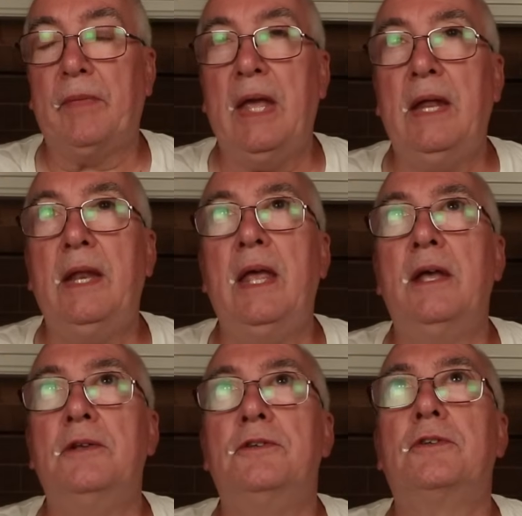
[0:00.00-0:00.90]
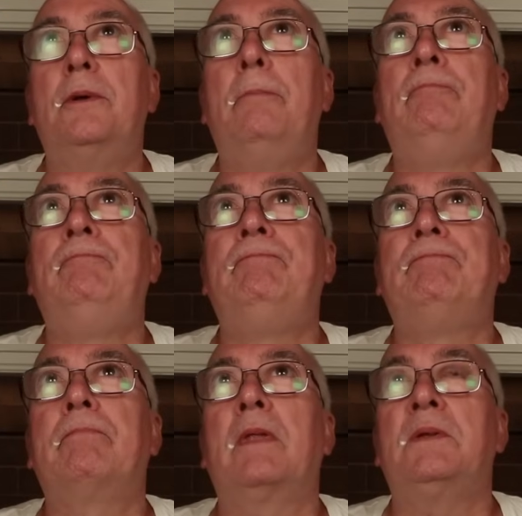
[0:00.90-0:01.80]
It is
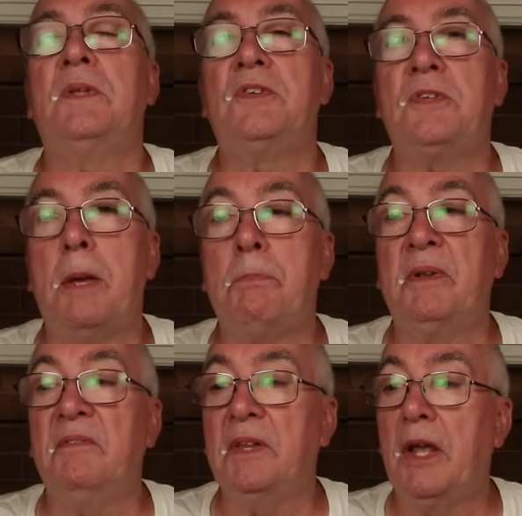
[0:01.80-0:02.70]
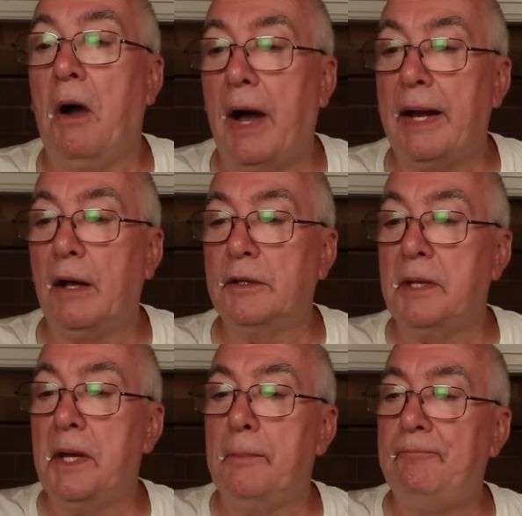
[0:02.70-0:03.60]
deceptively hot out
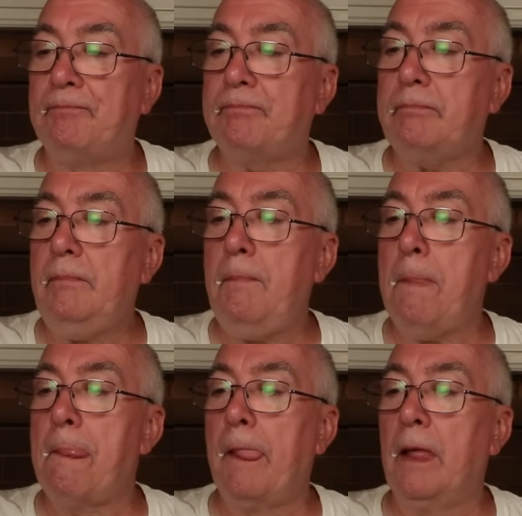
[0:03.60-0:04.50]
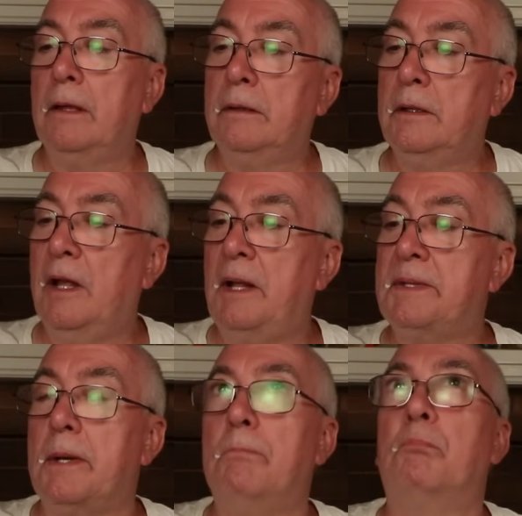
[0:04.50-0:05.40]
there.
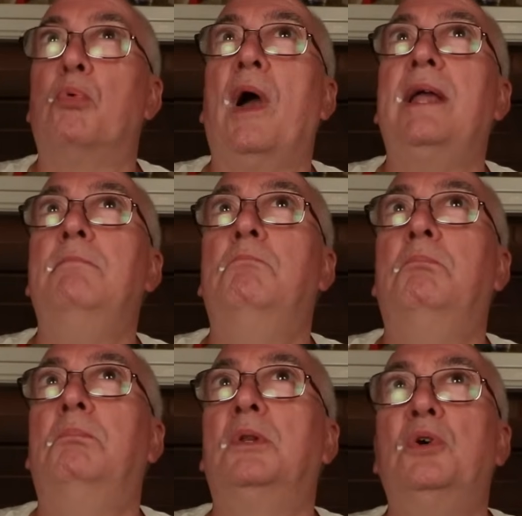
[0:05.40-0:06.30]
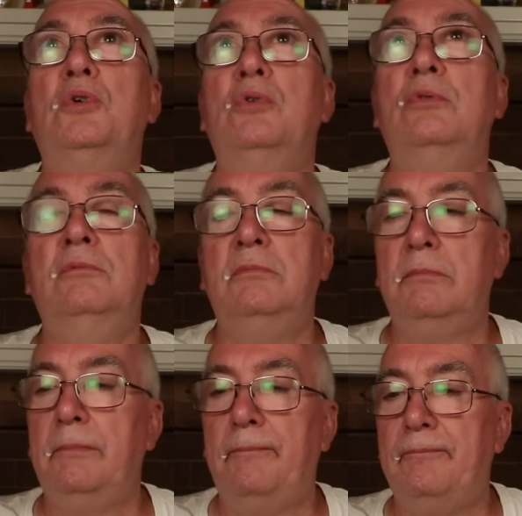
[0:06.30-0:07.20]
It's a bright blue,
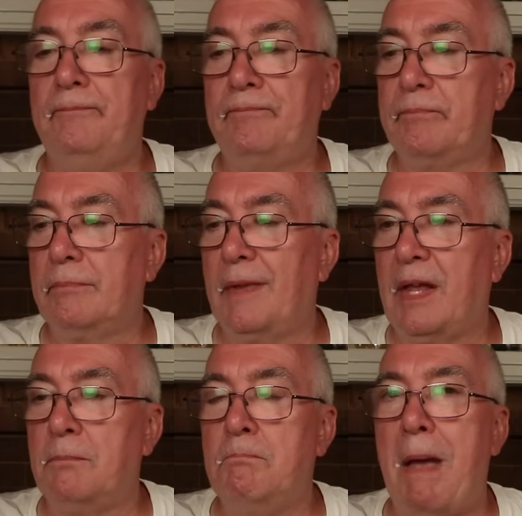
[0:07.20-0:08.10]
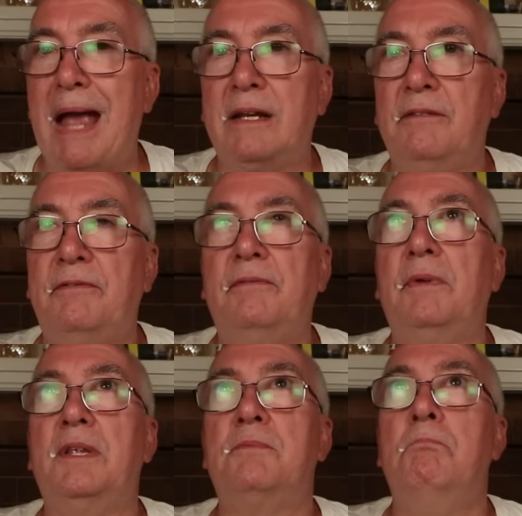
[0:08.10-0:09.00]
like
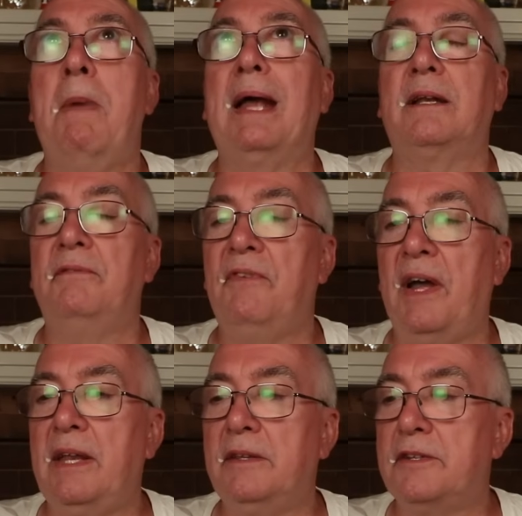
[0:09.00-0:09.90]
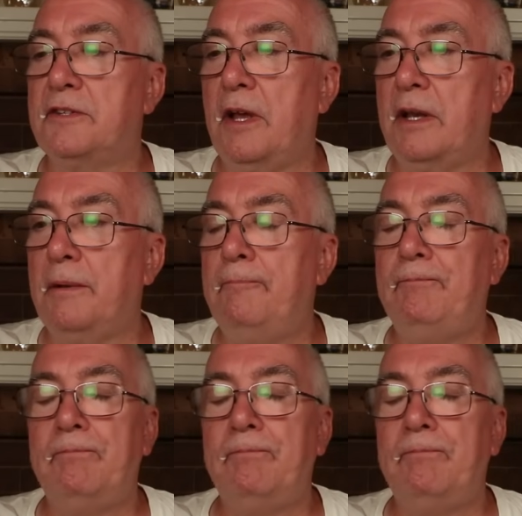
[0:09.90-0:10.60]
it's magnifying the sun.